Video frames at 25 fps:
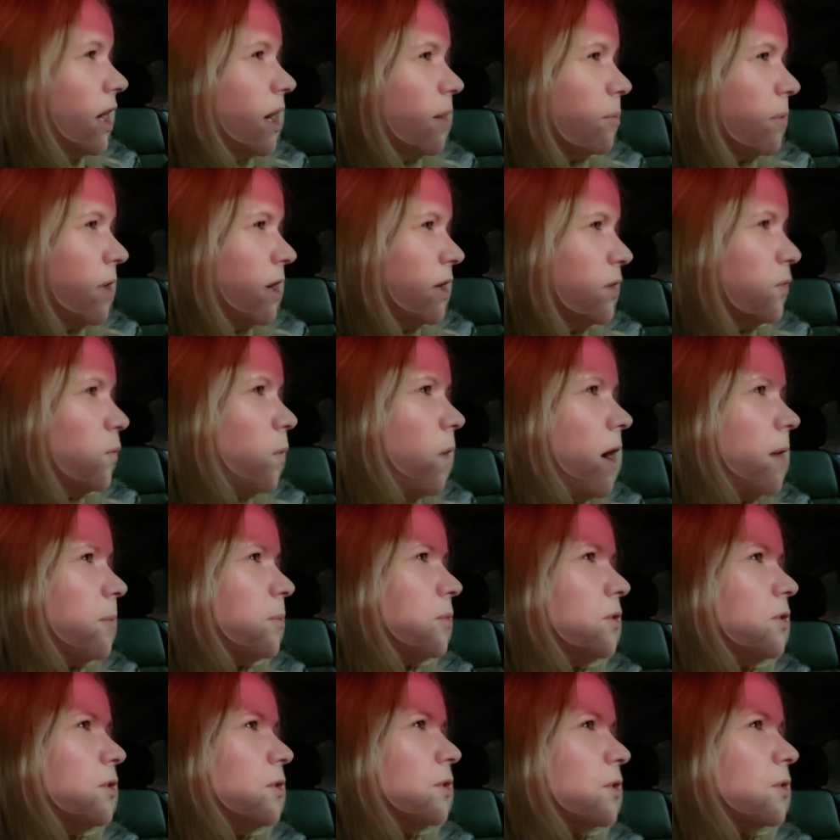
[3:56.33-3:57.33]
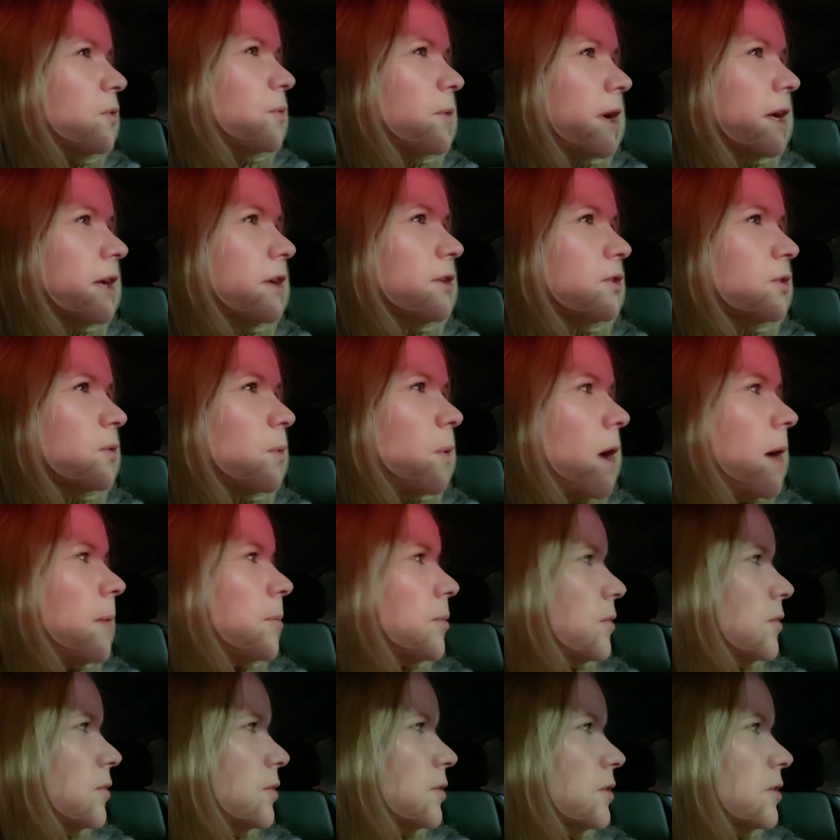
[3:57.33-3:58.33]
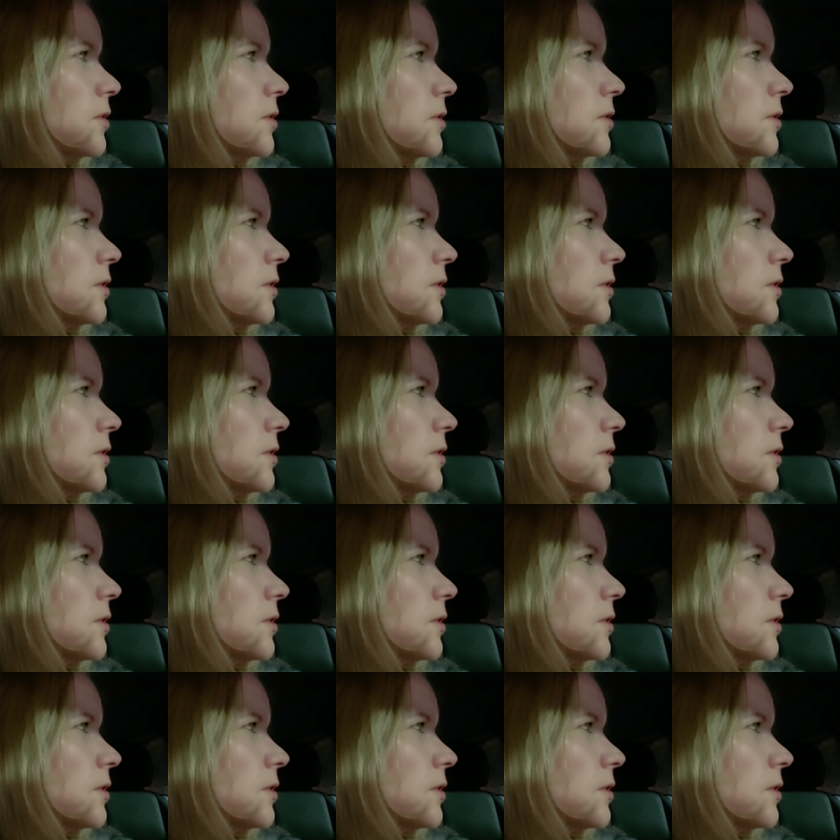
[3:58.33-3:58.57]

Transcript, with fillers: A bun Whopper or regular Whopper?